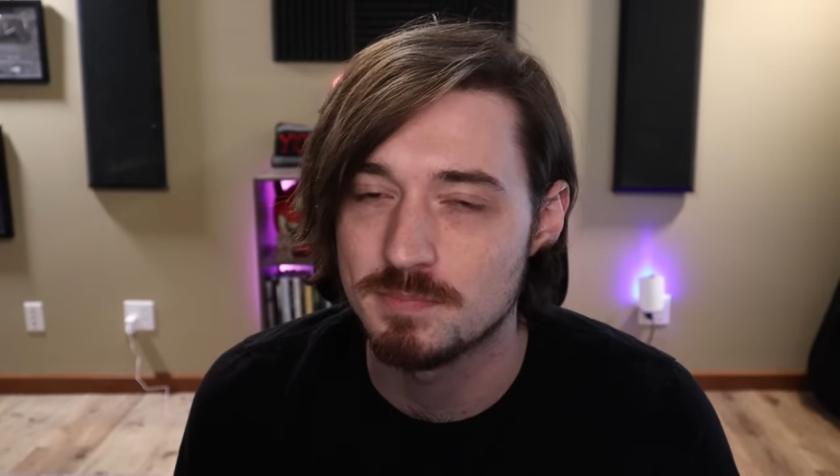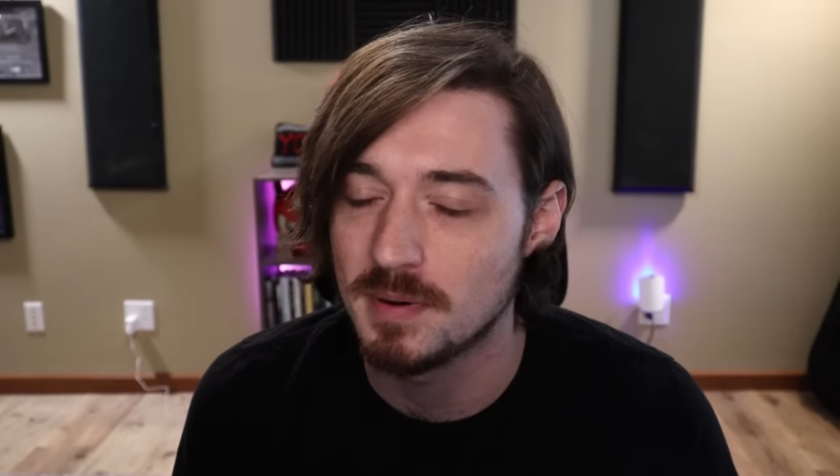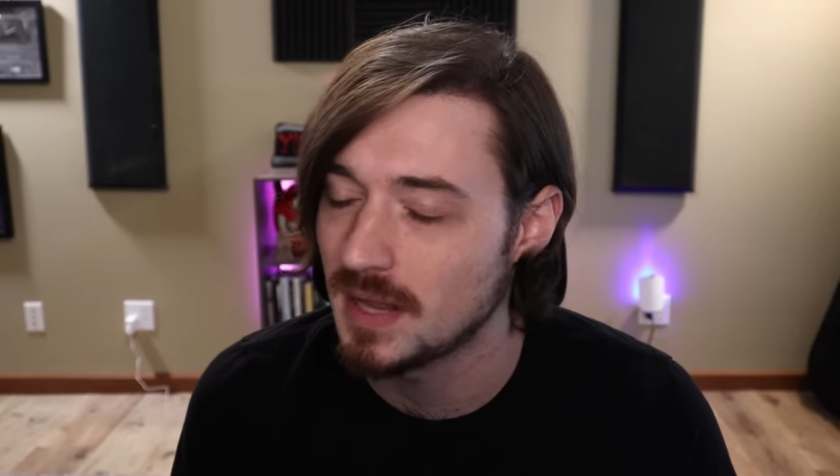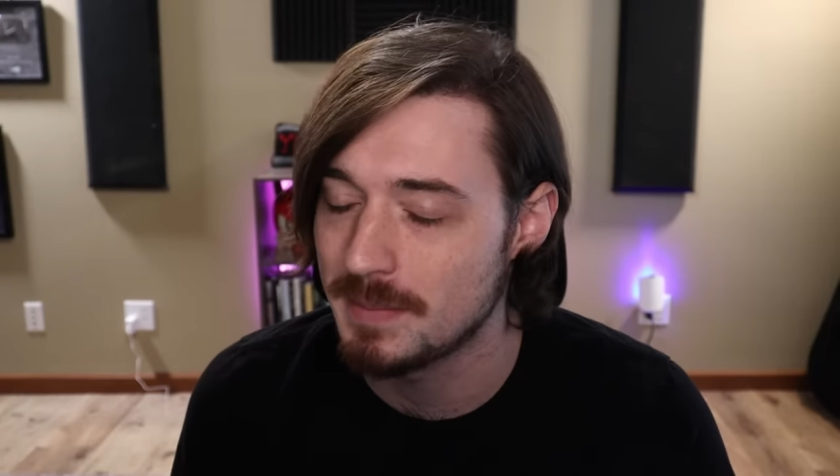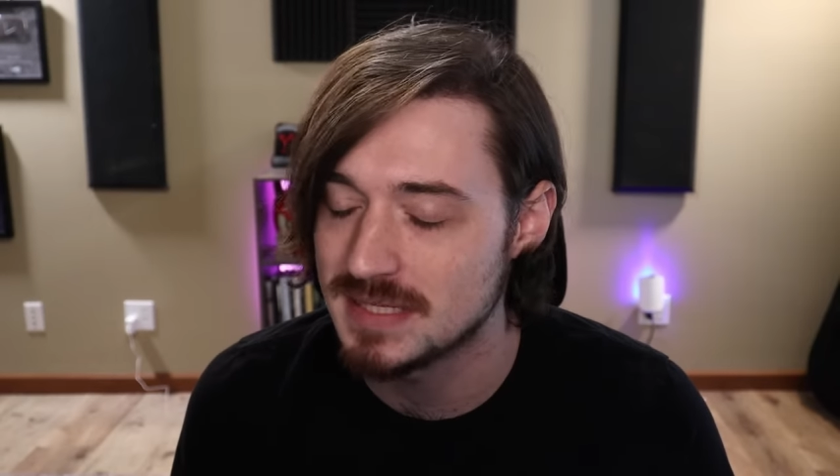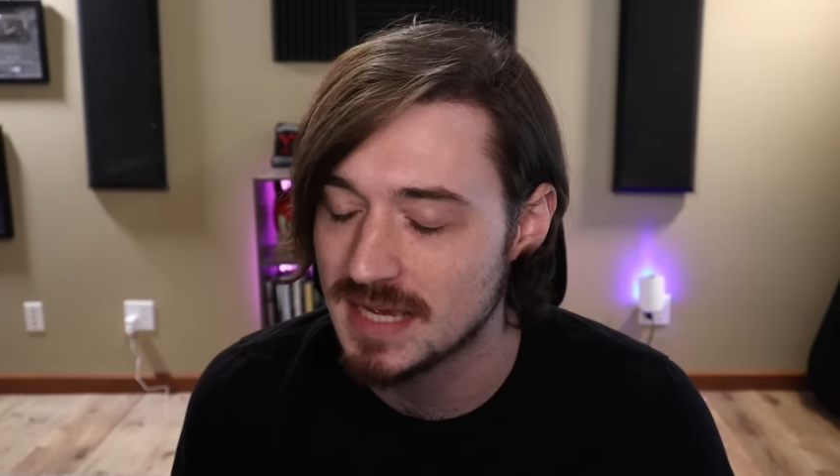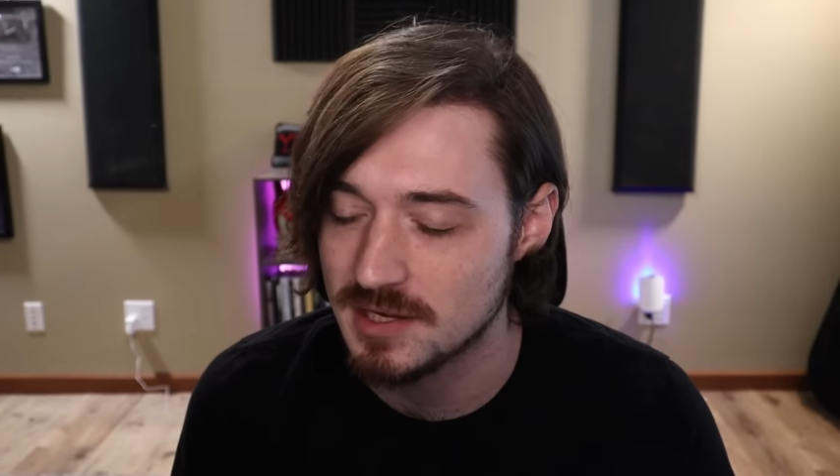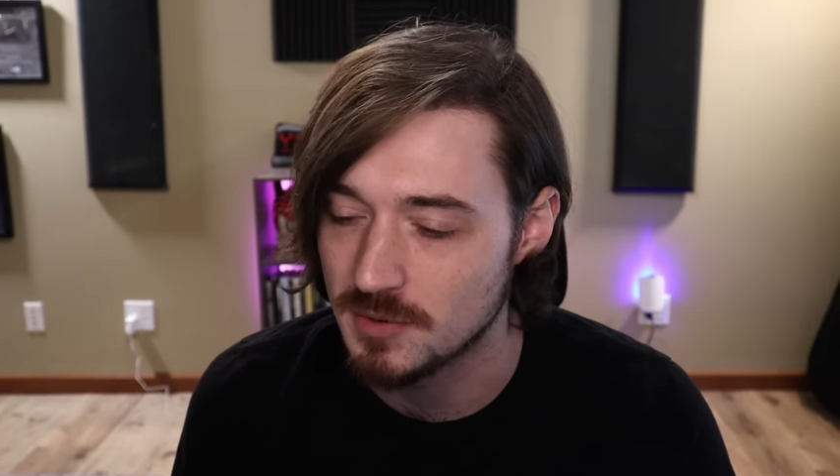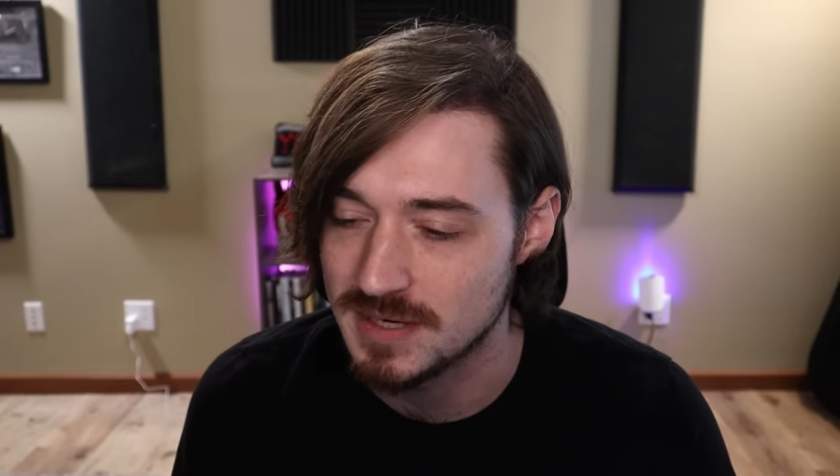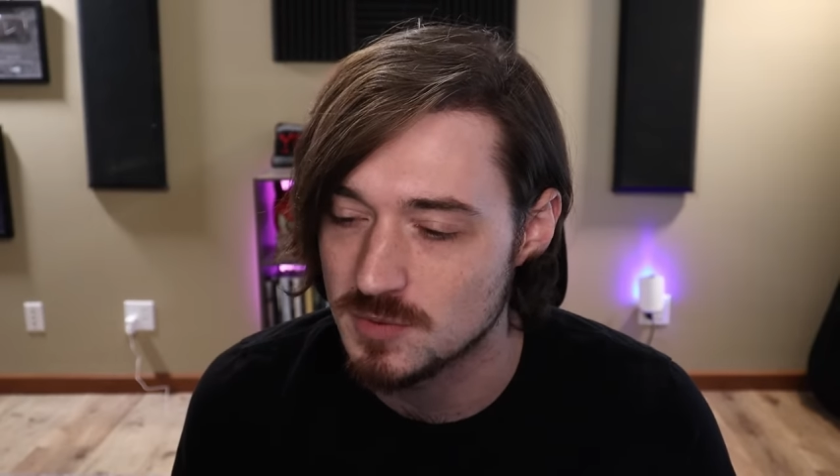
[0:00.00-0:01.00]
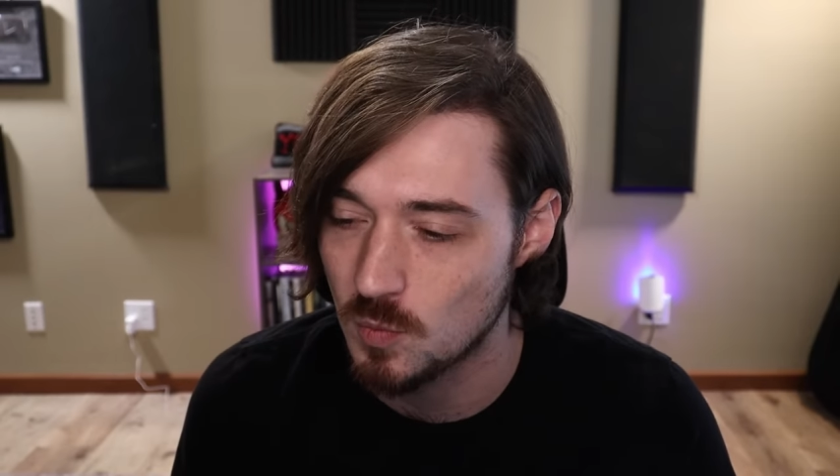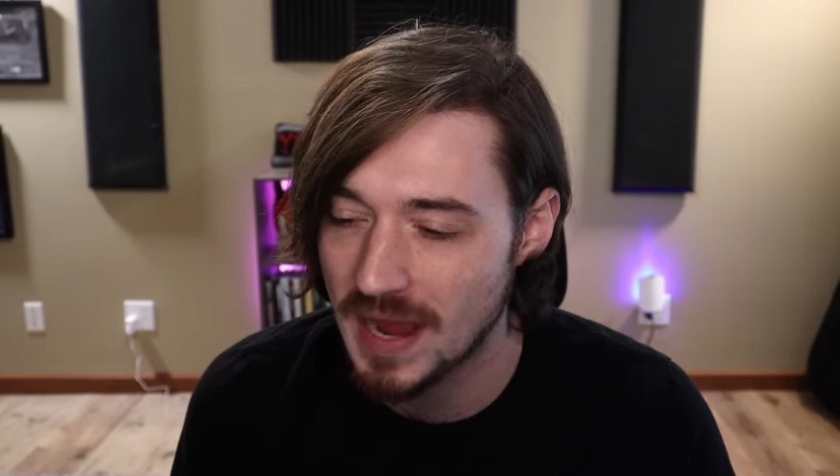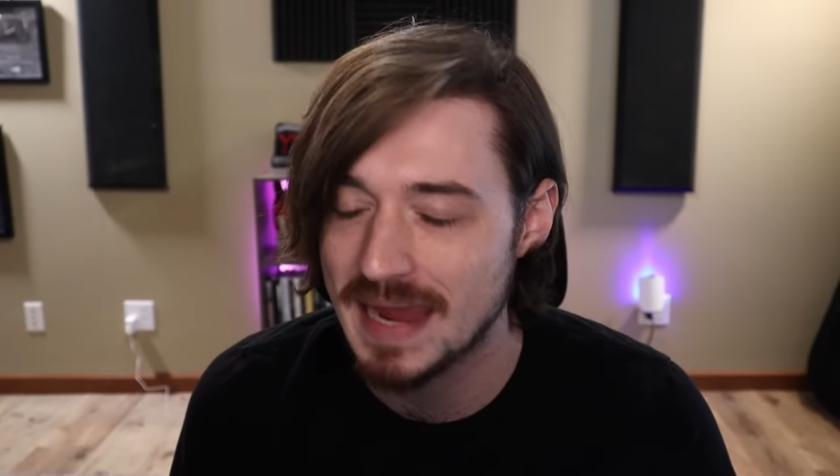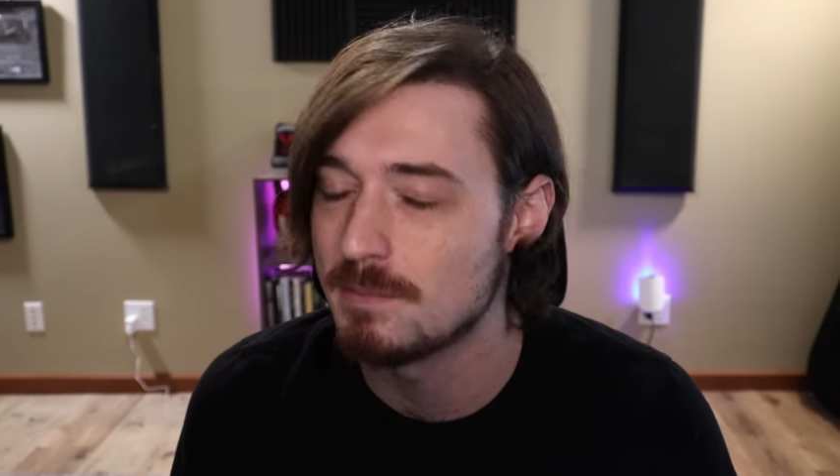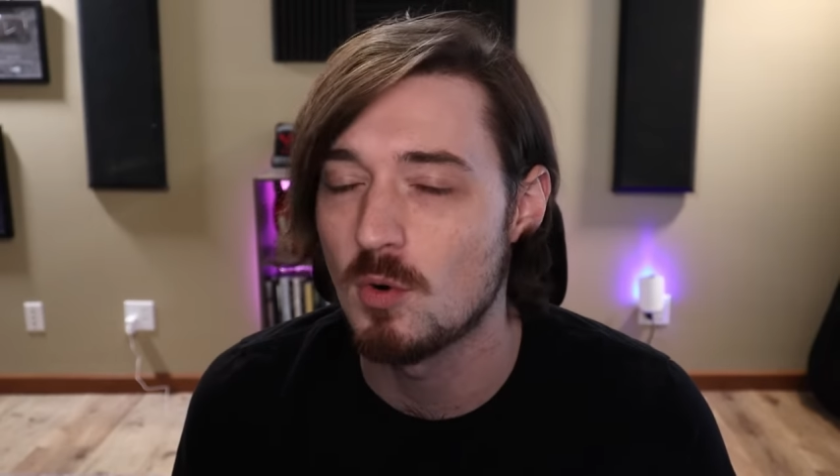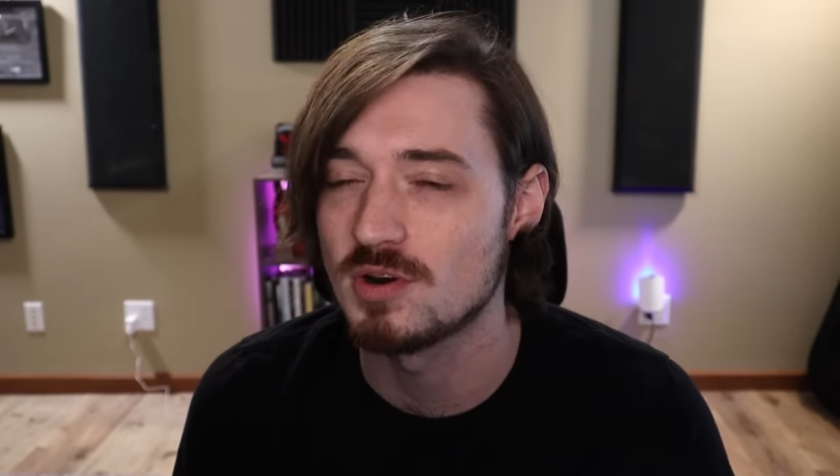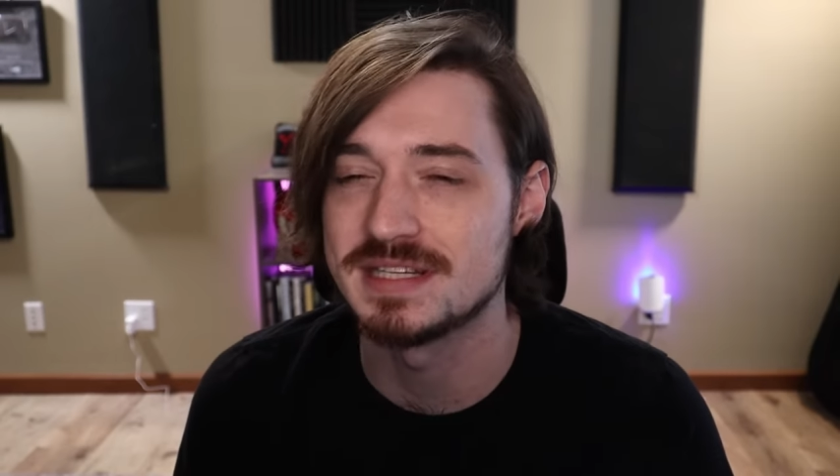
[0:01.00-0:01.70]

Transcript: But let me tell you, it is way more